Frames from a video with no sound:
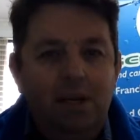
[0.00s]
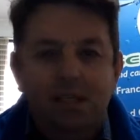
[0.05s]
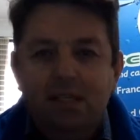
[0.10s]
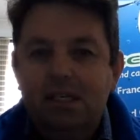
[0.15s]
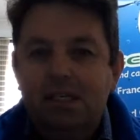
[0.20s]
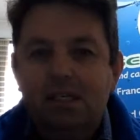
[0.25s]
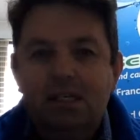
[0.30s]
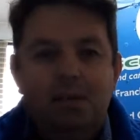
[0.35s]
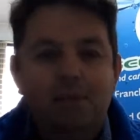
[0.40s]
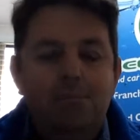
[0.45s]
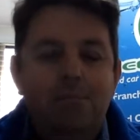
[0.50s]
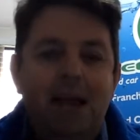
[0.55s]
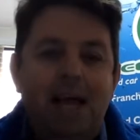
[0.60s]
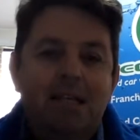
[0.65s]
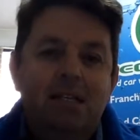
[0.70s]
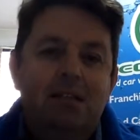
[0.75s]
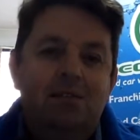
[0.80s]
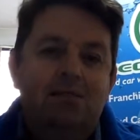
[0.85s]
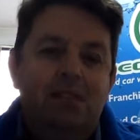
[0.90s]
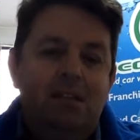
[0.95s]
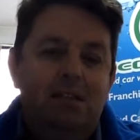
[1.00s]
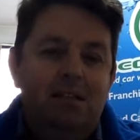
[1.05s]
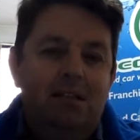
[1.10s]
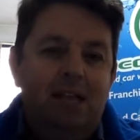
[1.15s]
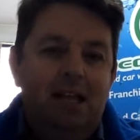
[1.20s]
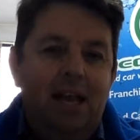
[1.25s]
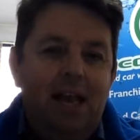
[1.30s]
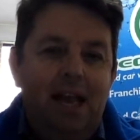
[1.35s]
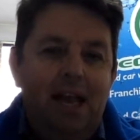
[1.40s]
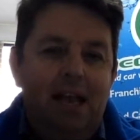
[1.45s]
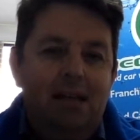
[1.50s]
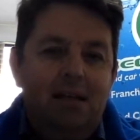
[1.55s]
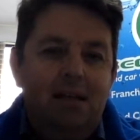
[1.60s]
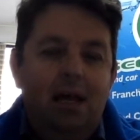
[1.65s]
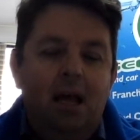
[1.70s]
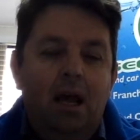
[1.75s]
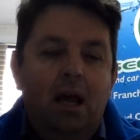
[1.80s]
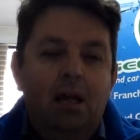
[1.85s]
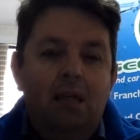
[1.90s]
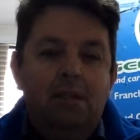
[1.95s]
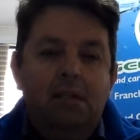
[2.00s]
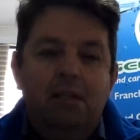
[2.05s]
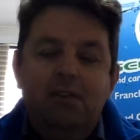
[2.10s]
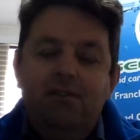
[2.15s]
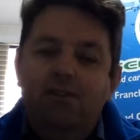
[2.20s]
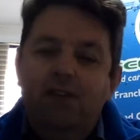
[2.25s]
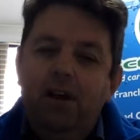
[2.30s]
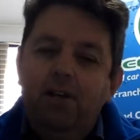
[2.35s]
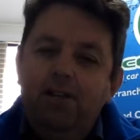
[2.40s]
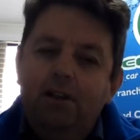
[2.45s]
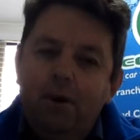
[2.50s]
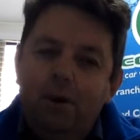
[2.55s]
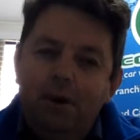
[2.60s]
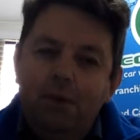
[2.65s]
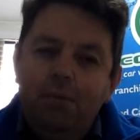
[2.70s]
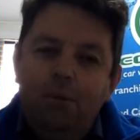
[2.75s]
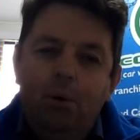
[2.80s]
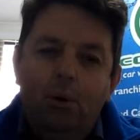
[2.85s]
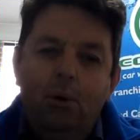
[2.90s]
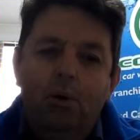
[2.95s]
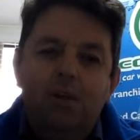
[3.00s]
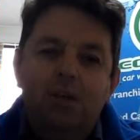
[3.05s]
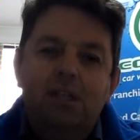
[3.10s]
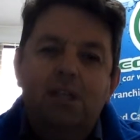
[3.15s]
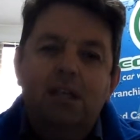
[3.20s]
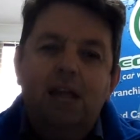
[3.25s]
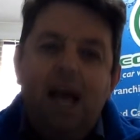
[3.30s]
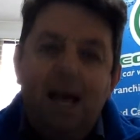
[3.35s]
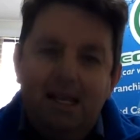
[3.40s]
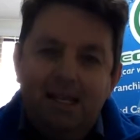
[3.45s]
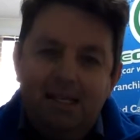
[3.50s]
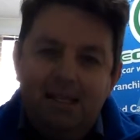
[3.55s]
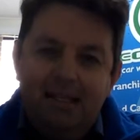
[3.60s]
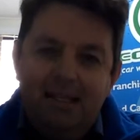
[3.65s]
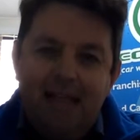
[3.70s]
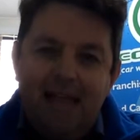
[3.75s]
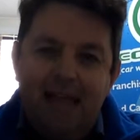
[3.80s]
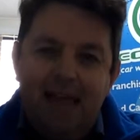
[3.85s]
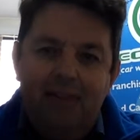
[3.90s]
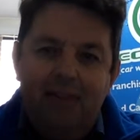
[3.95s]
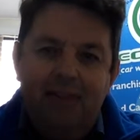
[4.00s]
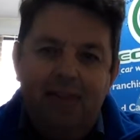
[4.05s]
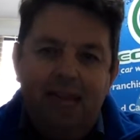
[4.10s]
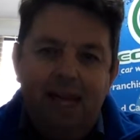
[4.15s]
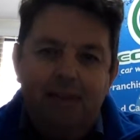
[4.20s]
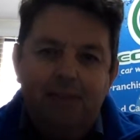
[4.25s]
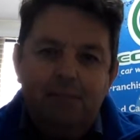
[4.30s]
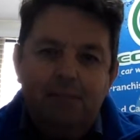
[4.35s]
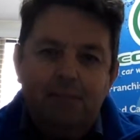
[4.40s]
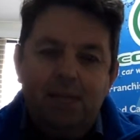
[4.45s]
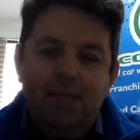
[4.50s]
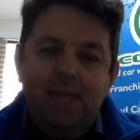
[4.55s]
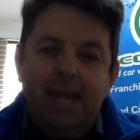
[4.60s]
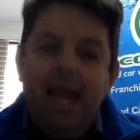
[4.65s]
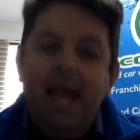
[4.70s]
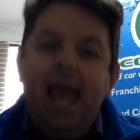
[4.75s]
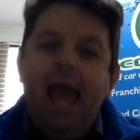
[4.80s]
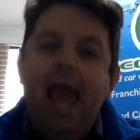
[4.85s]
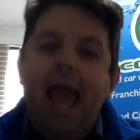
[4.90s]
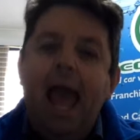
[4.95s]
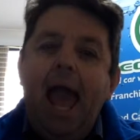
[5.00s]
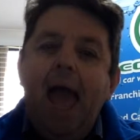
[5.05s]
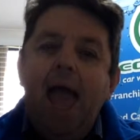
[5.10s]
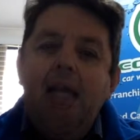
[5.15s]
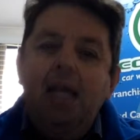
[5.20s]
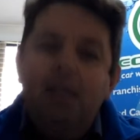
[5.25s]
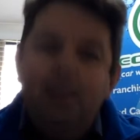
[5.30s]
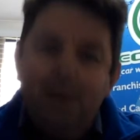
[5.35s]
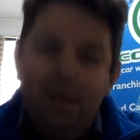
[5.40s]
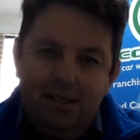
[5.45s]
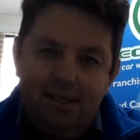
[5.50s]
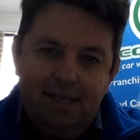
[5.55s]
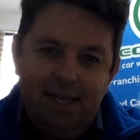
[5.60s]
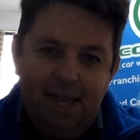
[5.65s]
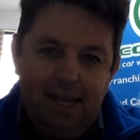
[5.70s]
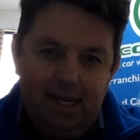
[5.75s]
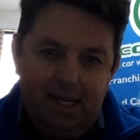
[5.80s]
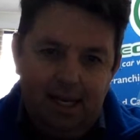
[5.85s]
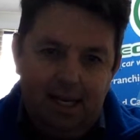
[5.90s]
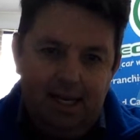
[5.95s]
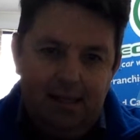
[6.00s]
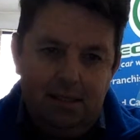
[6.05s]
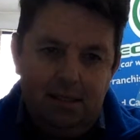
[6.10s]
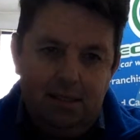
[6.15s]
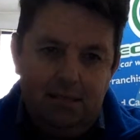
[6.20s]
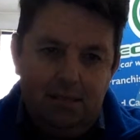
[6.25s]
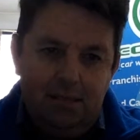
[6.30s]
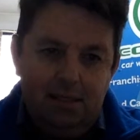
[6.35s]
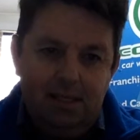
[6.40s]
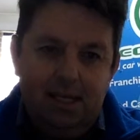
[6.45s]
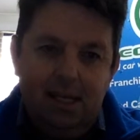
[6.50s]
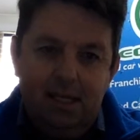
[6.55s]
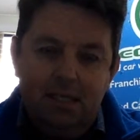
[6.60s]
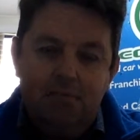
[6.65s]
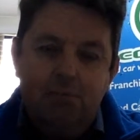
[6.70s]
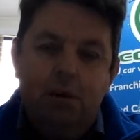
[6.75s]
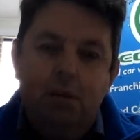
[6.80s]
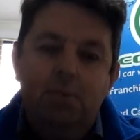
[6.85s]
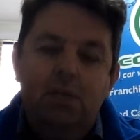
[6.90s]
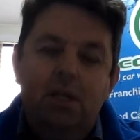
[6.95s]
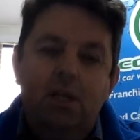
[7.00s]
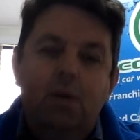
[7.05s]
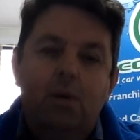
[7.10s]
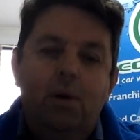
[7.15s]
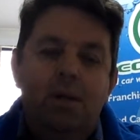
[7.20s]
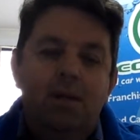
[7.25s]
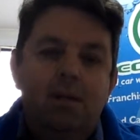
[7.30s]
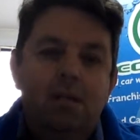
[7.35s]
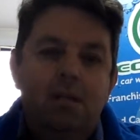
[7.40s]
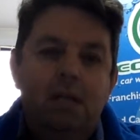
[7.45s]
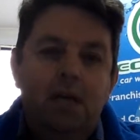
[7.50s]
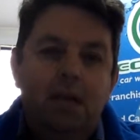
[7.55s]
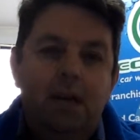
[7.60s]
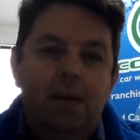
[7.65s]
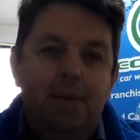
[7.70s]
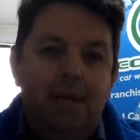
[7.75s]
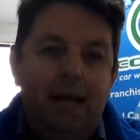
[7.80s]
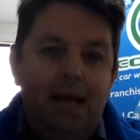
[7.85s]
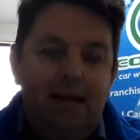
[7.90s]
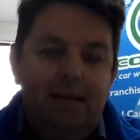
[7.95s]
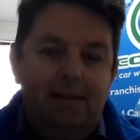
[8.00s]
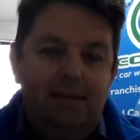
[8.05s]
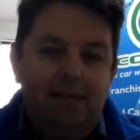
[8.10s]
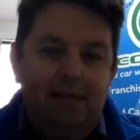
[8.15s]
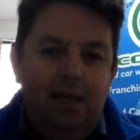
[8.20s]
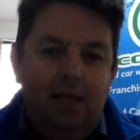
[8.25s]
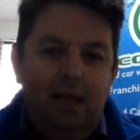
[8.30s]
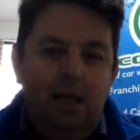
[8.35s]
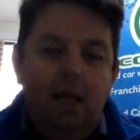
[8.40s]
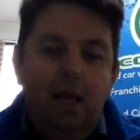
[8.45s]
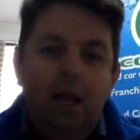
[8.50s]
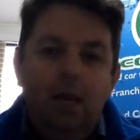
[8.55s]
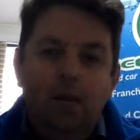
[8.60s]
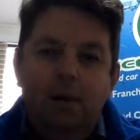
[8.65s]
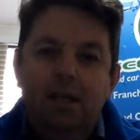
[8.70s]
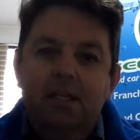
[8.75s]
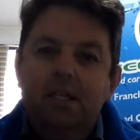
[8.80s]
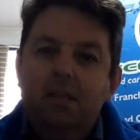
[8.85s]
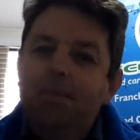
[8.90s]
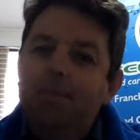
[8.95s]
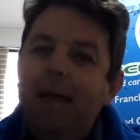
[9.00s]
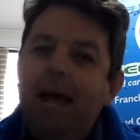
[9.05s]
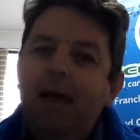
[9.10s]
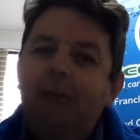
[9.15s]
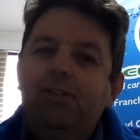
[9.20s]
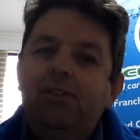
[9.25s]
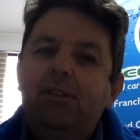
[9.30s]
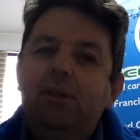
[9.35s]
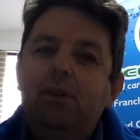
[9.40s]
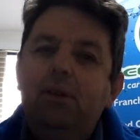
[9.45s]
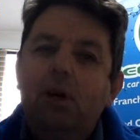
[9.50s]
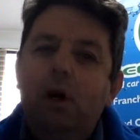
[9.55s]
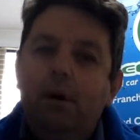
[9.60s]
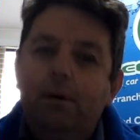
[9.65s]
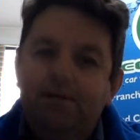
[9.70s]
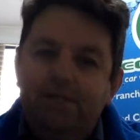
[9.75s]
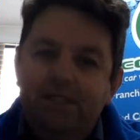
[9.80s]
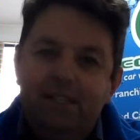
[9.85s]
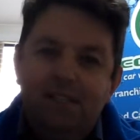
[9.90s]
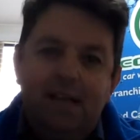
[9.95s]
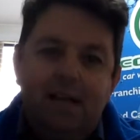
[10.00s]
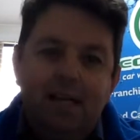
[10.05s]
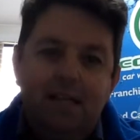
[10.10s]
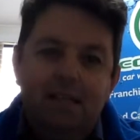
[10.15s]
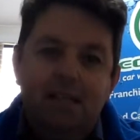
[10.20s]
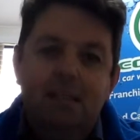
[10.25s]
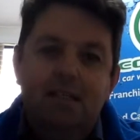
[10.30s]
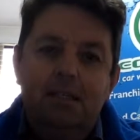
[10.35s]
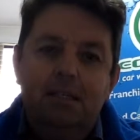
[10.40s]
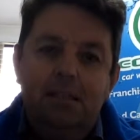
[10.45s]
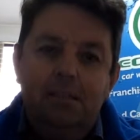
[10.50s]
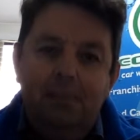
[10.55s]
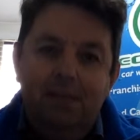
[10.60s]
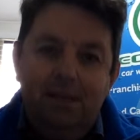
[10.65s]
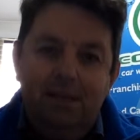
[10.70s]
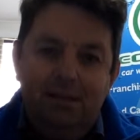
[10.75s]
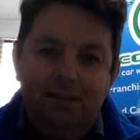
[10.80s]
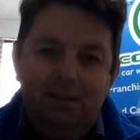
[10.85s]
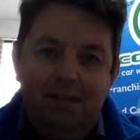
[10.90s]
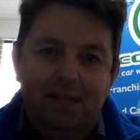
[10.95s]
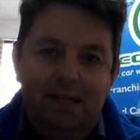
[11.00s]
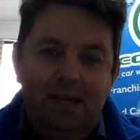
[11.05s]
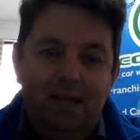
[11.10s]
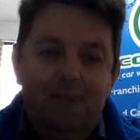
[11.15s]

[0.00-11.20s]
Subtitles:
It's just a massive disconnect. So it's very, very important to understand that. Now, how do you understand your customers? That's probably the question you're going to be asking. Well, it's about the conversation is the biggest thing.